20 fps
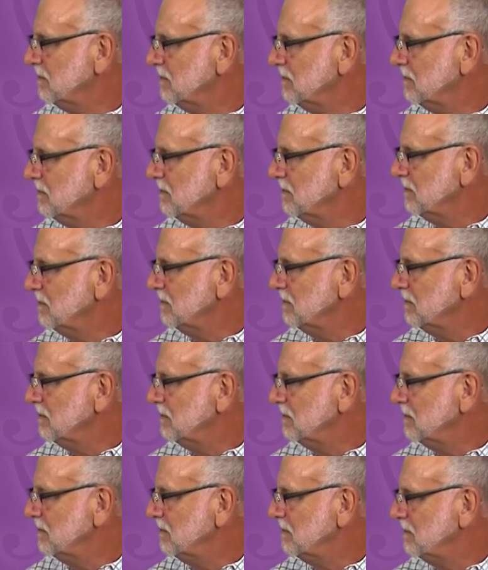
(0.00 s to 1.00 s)

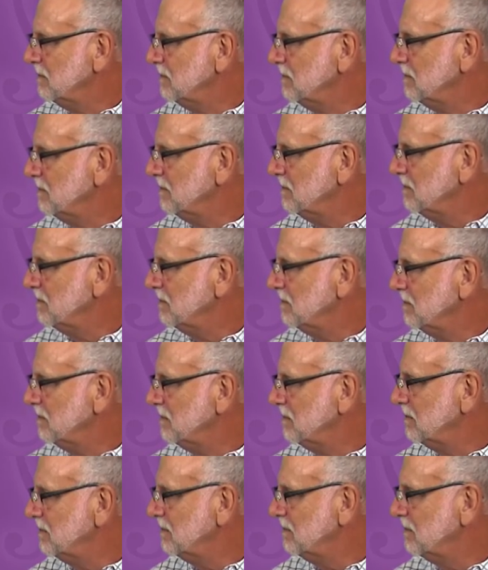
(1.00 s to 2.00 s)

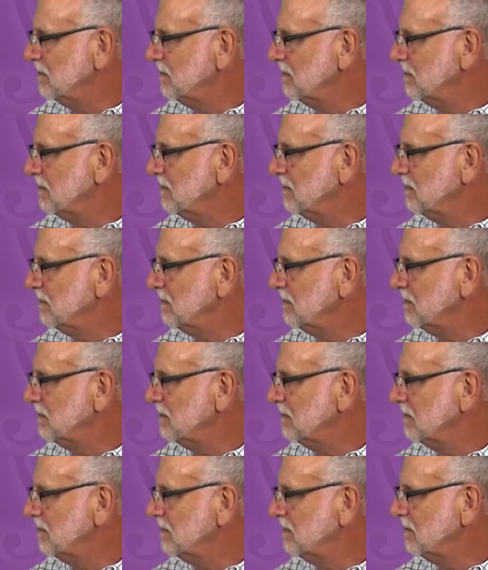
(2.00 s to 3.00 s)

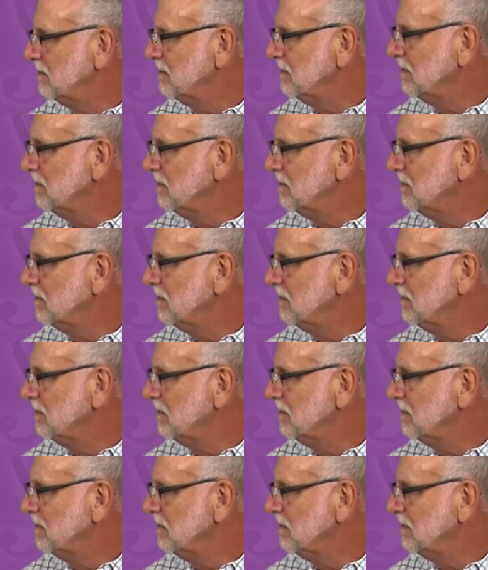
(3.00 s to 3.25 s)
[no speech]